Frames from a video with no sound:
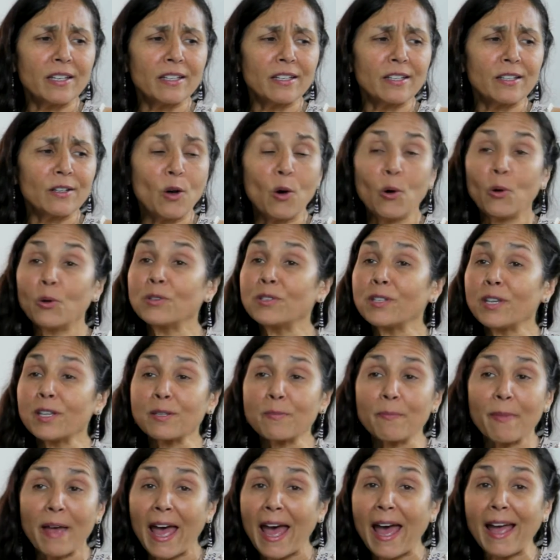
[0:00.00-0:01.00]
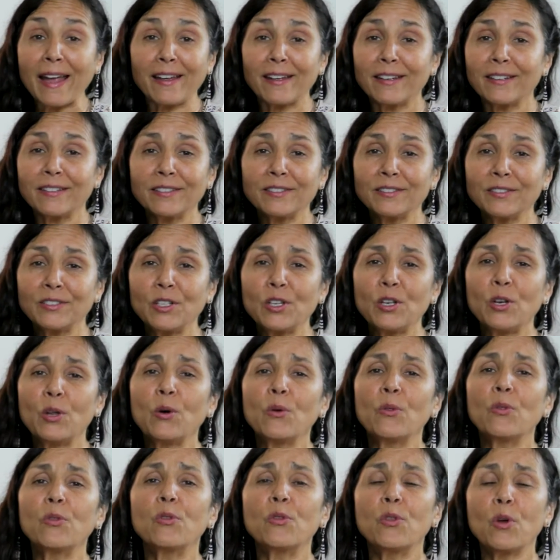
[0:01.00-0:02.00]
holds us back,
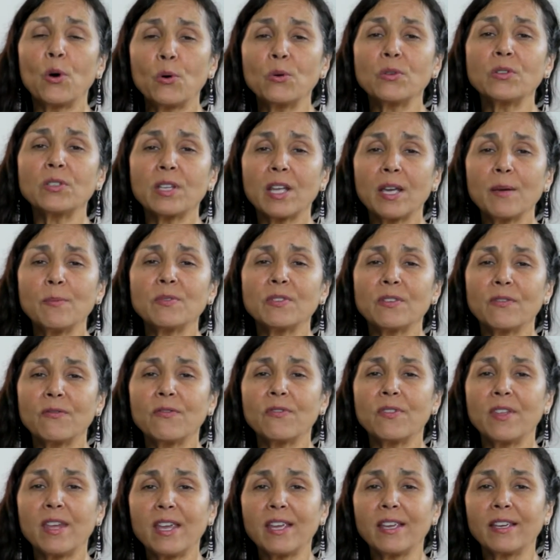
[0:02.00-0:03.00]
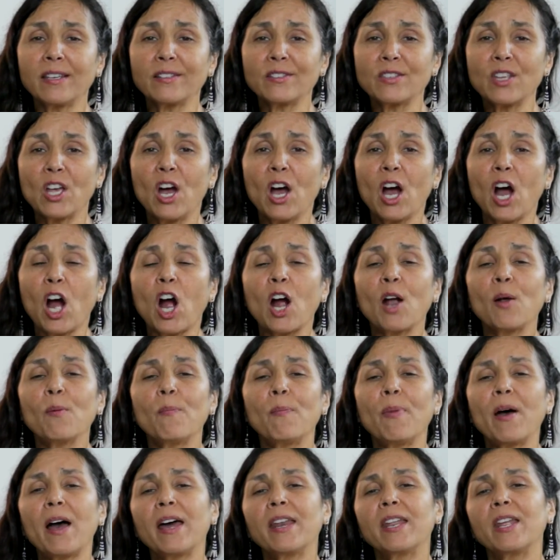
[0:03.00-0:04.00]
those types of things our
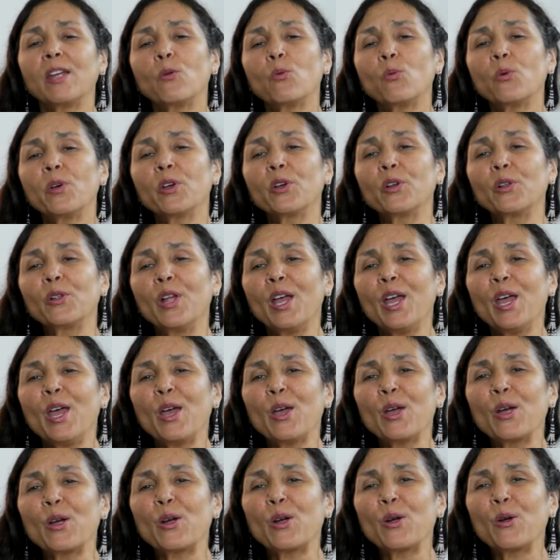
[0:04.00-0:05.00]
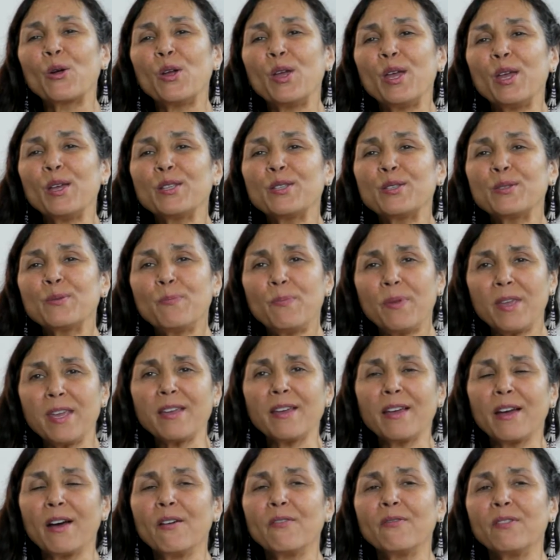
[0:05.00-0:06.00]
body will
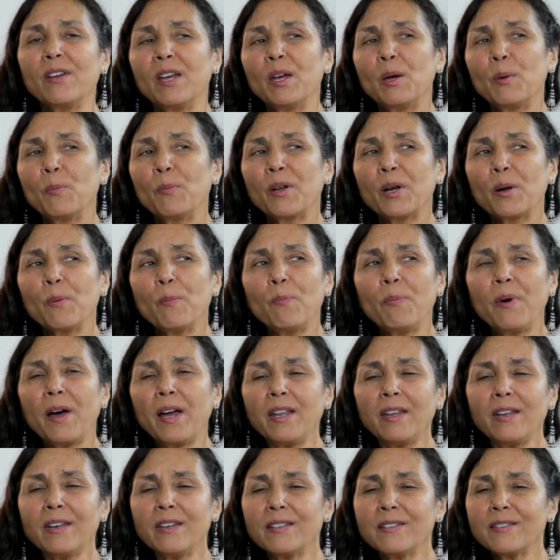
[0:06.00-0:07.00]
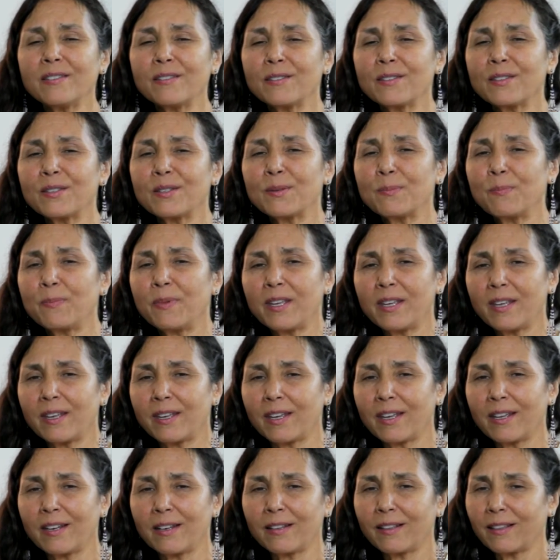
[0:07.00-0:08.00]
speak of. But our body doesn't speak
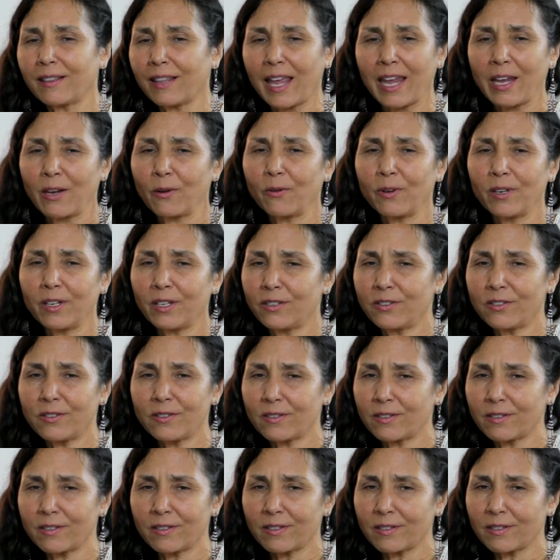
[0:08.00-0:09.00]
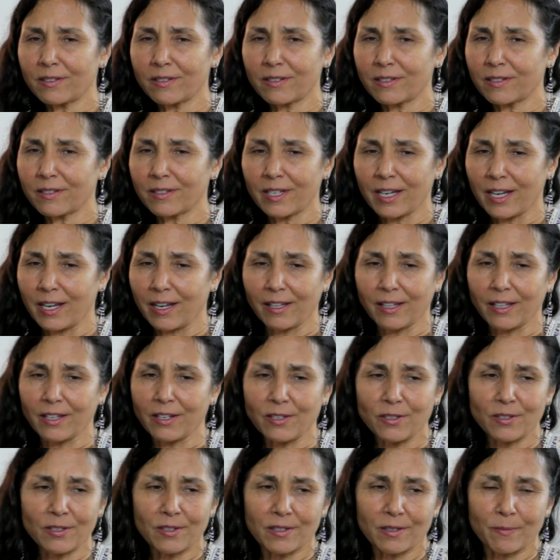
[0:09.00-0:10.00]
in language,
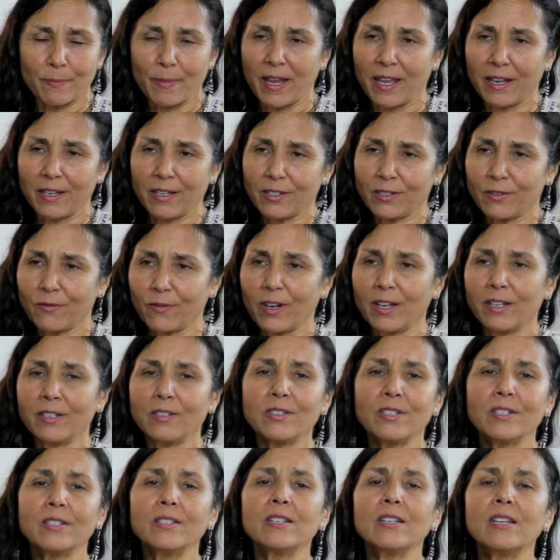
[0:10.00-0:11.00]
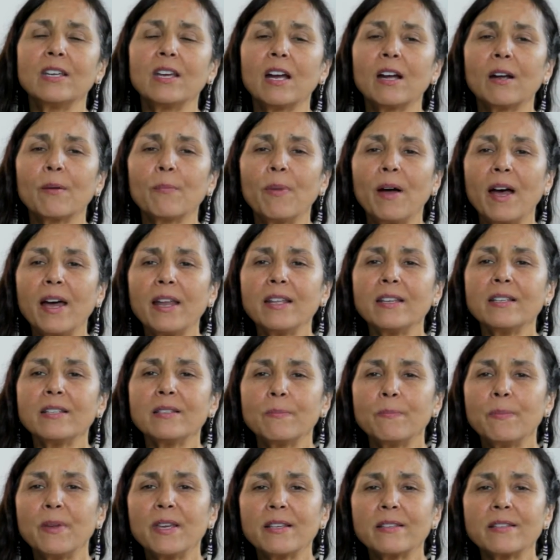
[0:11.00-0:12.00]
English, Spanish, French. Our body
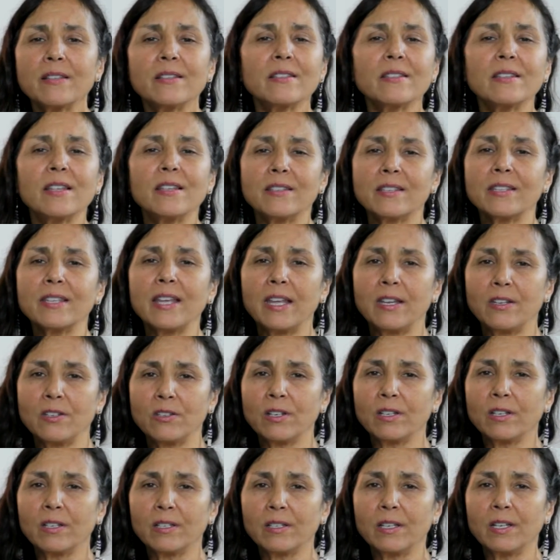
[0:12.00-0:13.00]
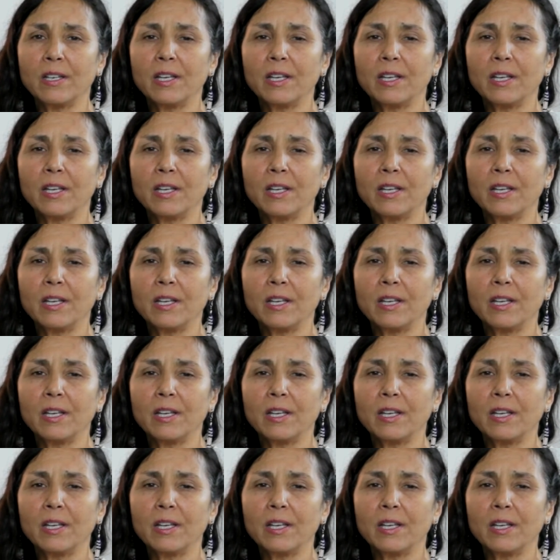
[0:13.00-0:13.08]
speaks in sensation.